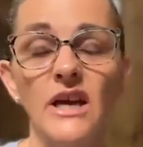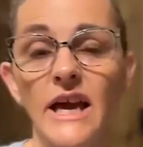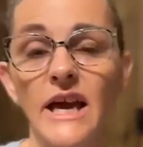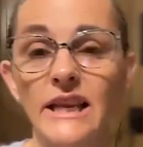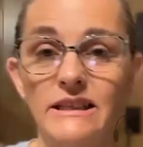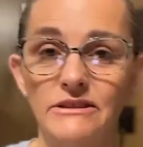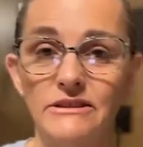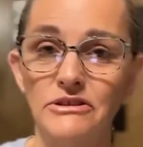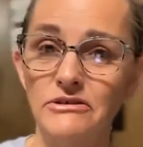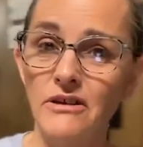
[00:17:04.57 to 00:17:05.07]
you're
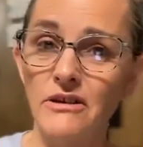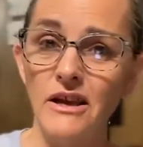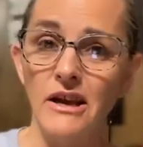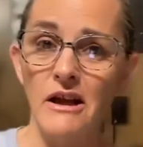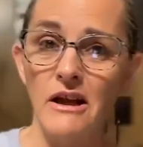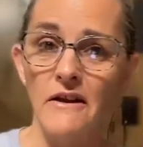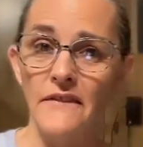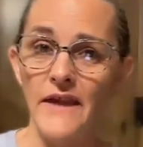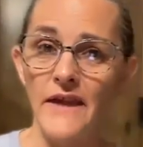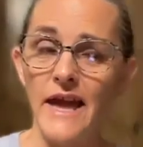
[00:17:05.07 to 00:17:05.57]
not, you're
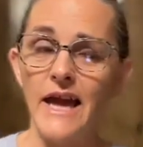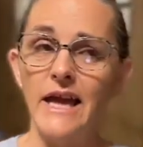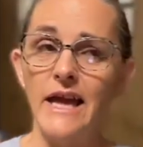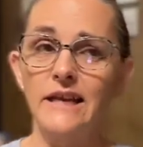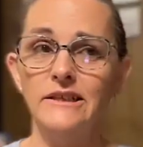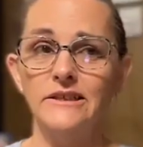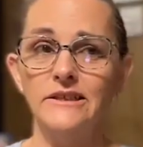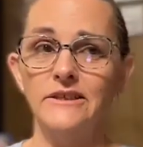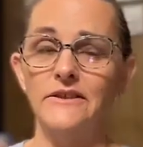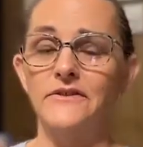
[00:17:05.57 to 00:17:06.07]
not all
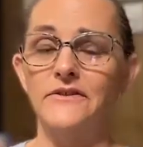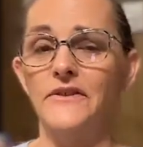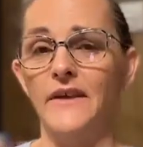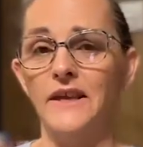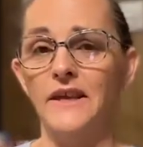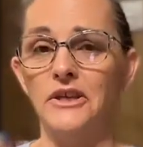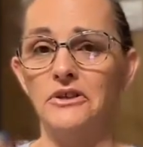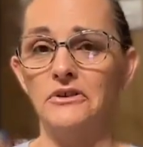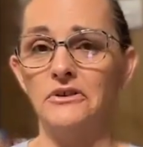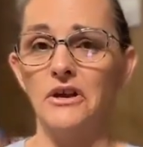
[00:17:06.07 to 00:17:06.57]
that. I
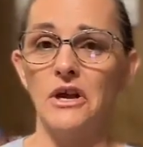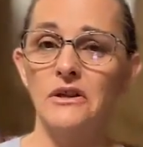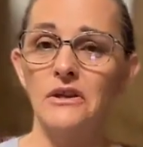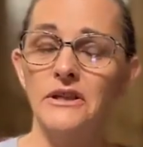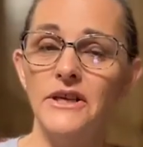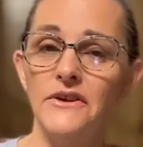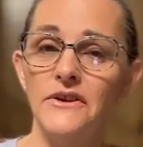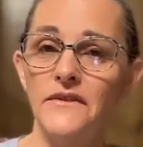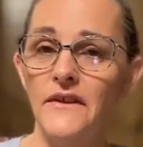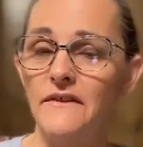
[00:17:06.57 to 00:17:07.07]
think you're
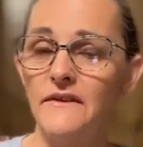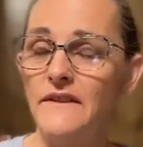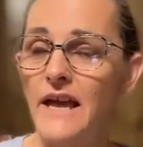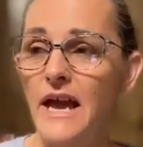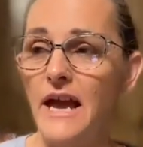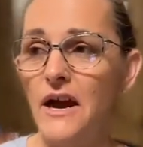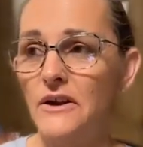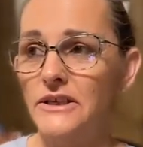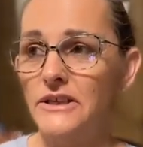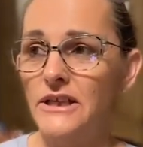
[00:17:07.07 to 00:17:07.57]
holier
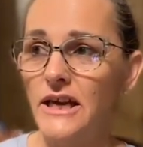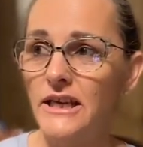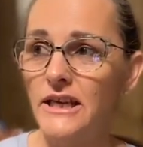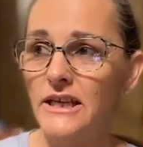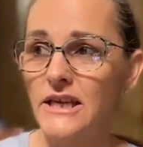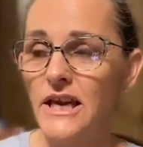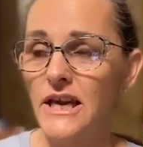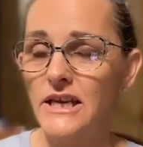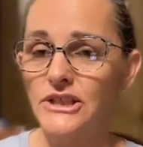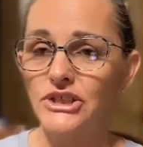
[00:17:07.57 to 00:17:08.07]
than now."
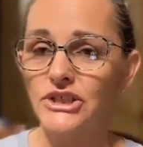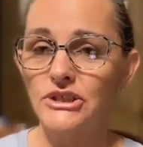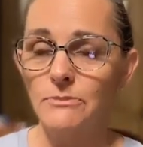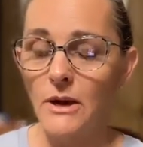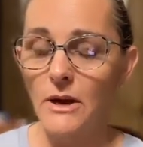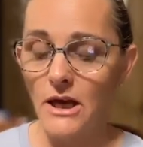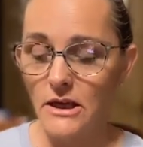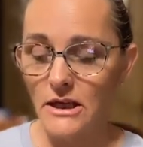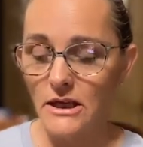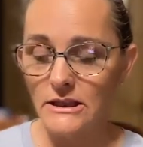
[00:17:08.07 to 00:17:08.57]
yada, yada,
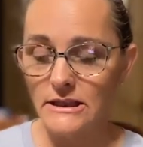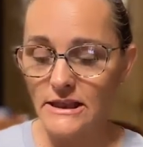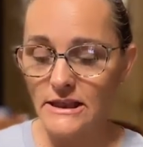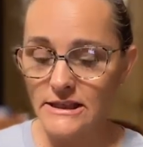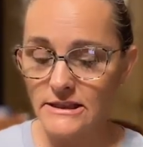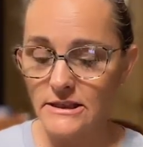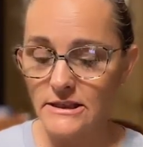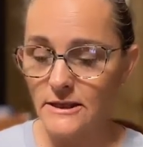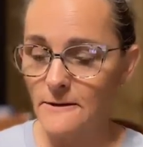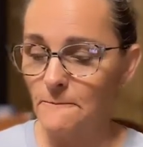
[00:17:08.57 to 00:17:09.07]
shmada.
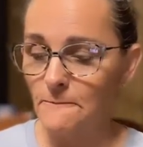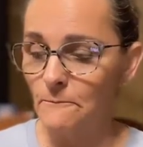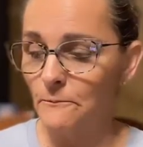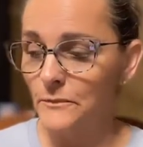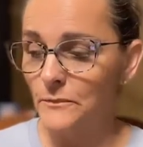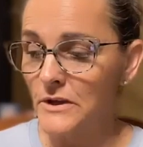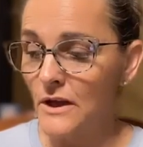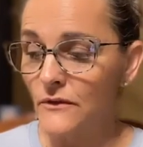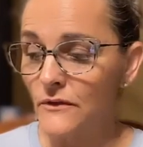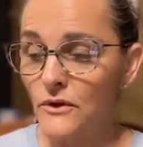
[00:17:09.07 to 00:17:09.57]
Listen,
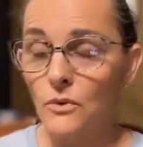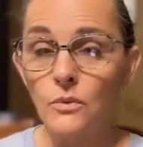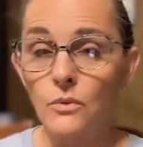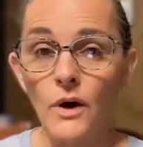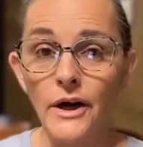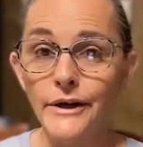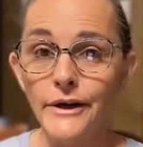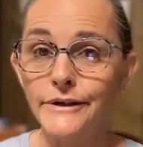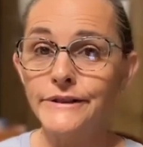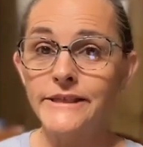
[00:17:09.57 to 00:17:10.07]
the
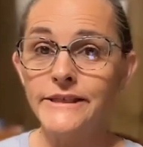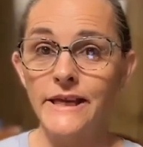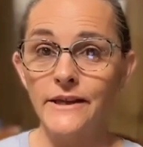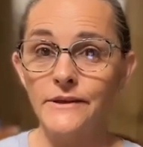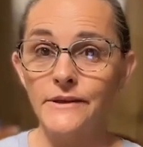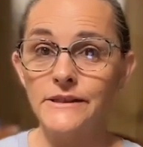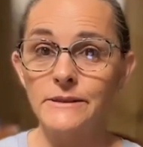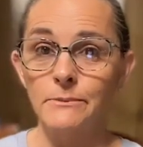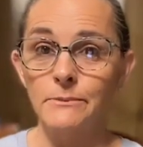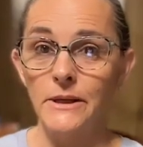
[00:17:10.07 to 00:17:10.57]
word
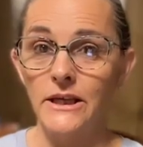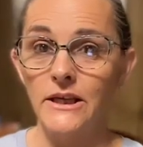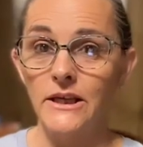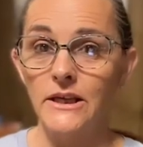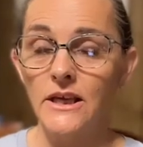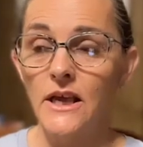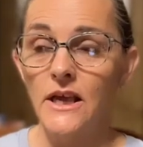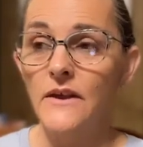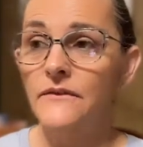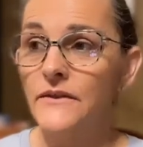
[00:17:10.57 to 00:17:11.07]
tells
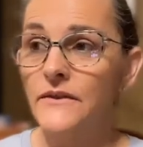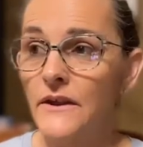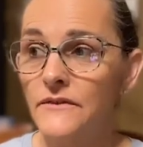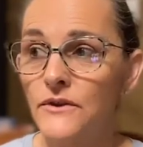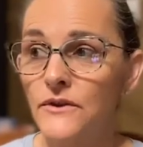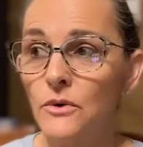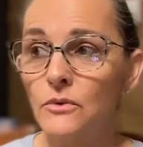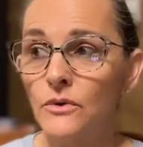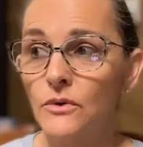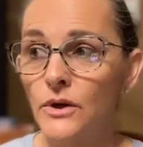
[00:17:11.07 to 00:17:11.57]
me
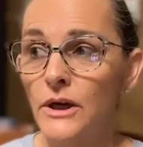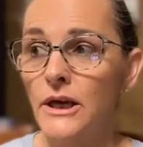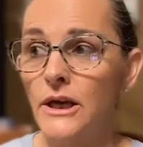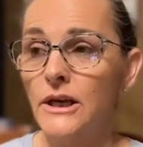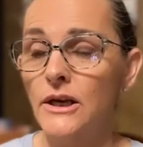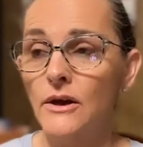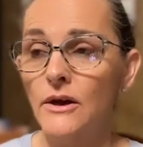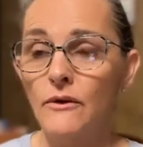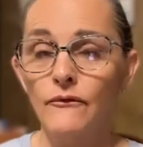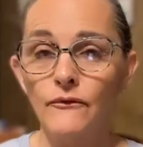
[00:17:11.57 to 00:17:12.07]
that the
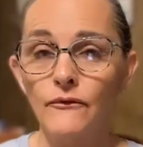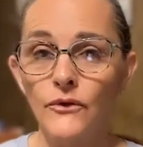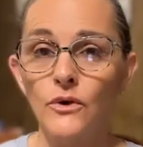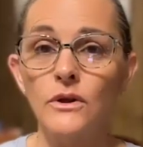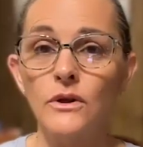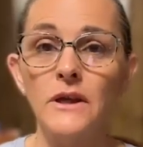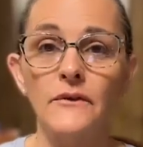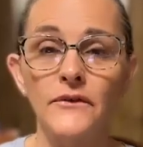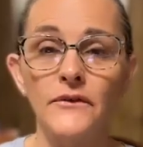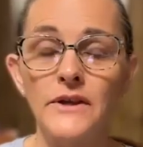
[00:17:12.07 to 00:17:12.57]
one
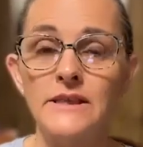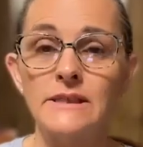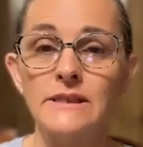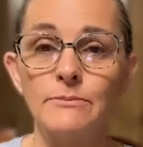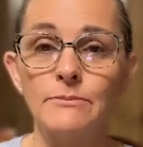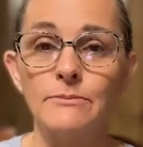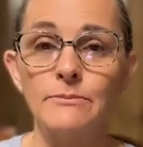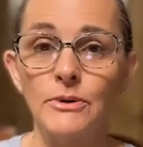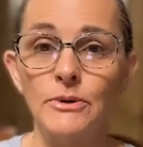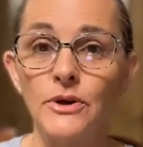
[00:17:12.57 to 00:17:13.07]
full of
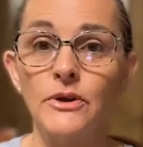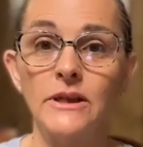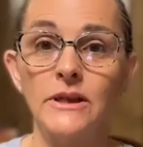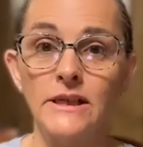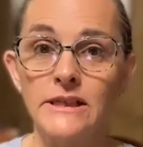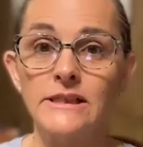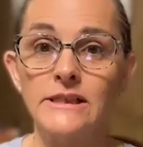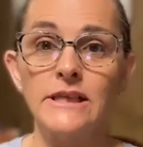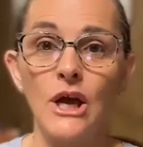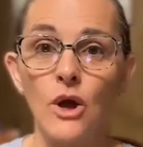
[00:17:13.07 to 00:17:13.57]
his
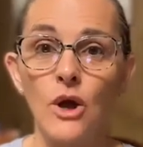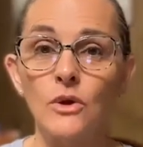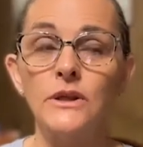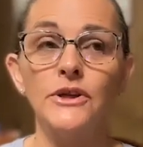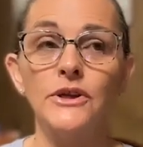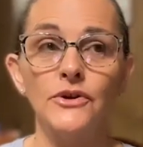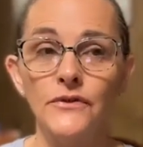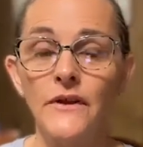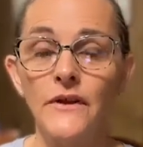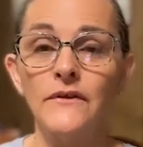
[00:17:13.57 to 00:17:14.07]
spirit is
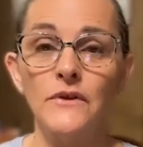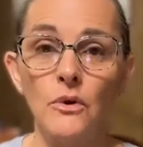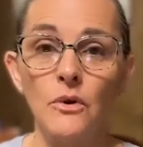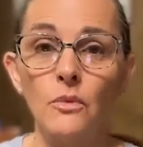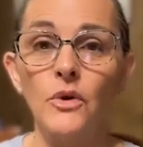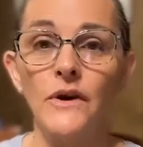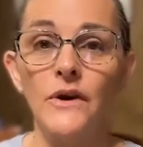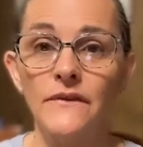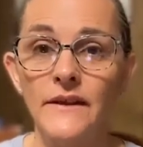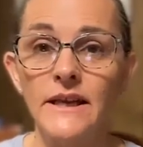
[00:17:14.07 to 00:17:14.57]
holier than
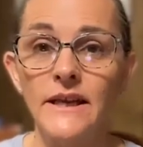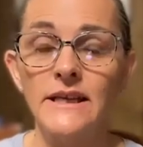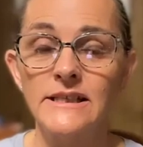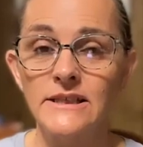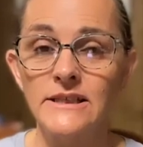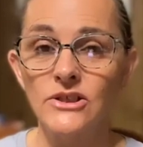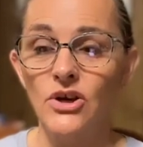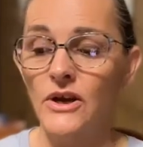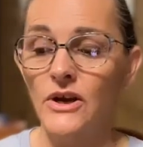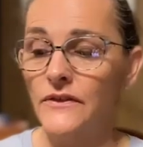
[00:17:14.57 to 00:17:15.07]
the one that
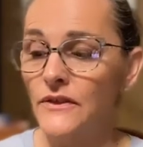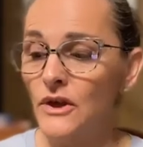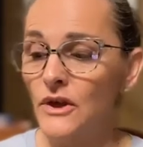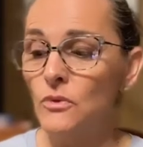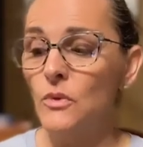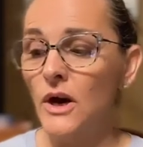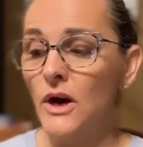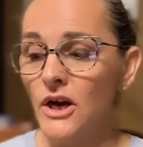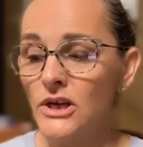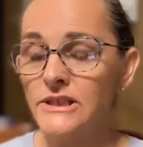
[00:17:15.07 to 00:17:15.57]
is not.
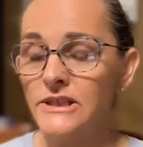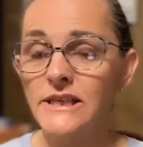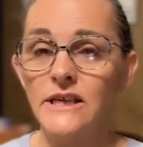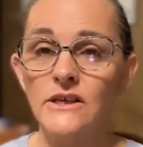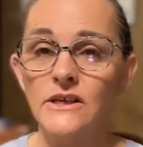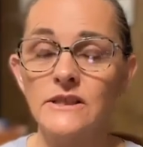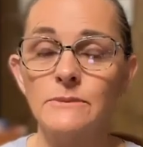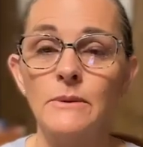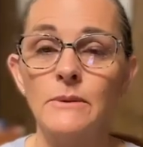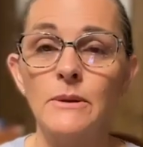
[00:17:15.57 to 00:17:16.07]
The word
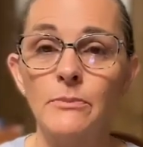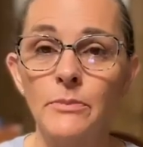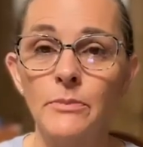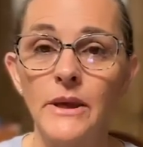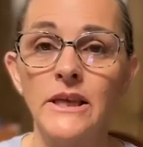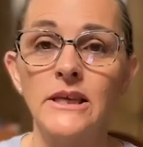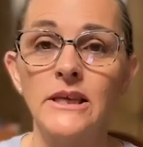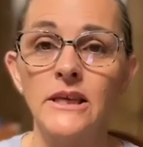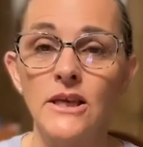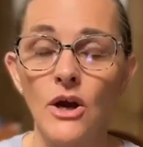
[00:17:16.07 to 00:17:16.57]
tells me,
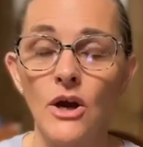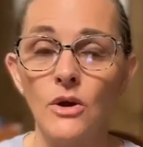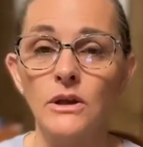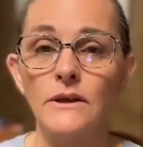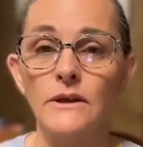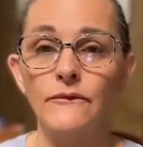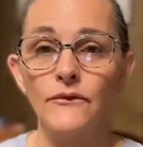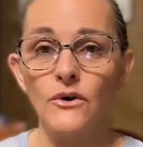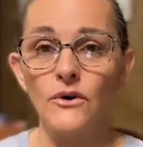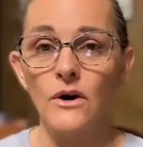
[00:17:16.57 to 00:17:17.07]
be ye
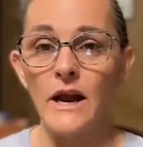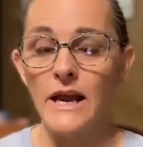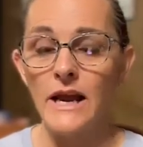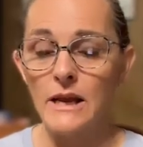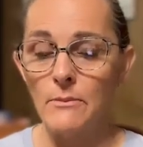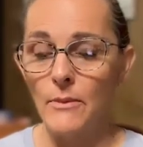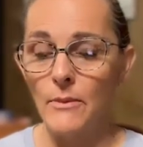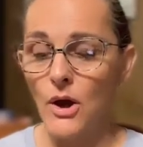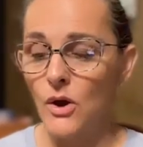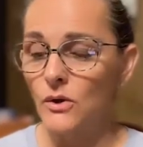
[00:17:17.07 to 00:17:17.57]
holy, for
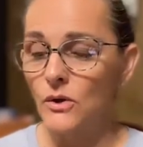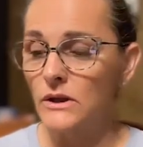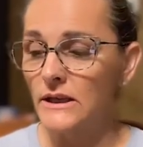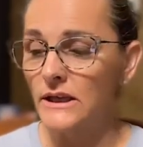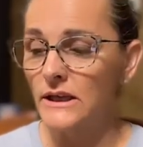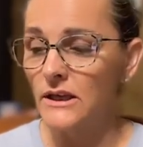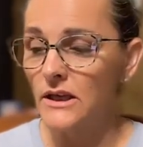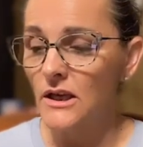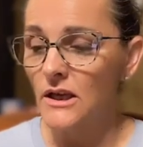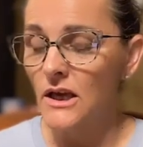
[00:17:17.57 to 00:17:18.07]
I am
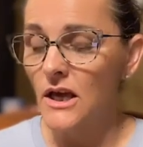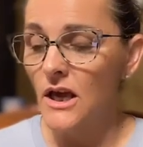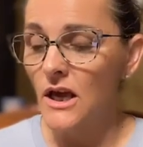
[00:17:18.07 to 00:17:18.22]
holy.